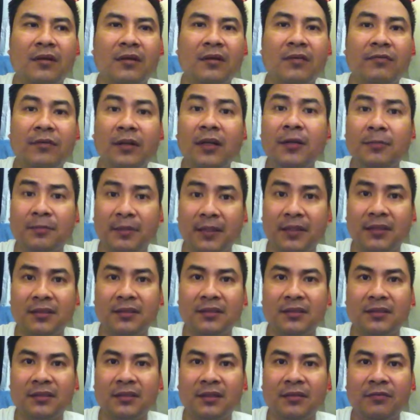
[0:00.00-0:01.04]
the Philippines?
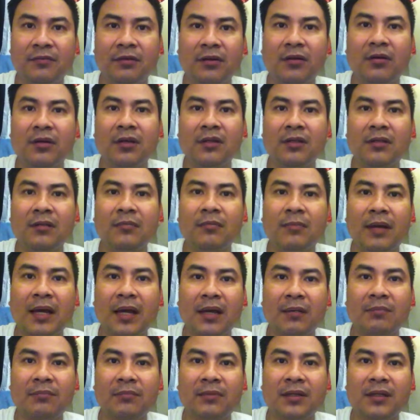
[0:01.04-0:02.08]
If you look at the
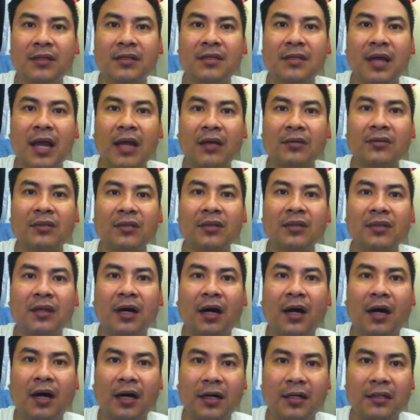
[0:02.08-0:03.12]
map, it's actually the
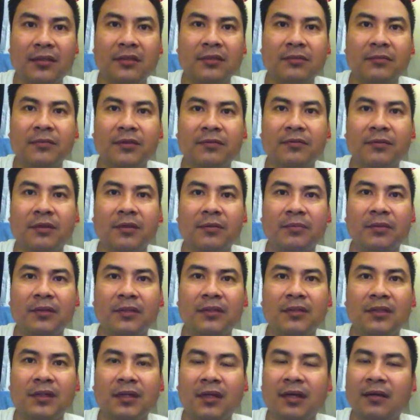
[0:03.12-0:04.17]
heart of the
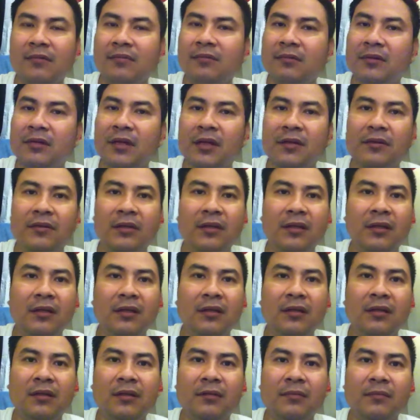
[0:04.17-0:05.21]
Philippines. And I have
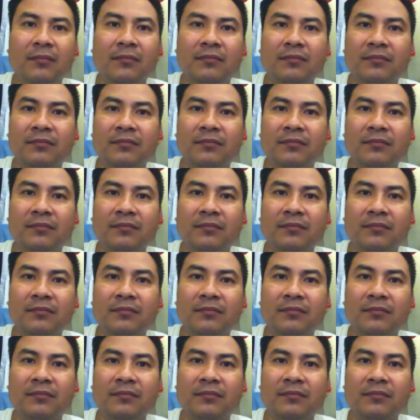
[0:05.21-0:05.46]
nothing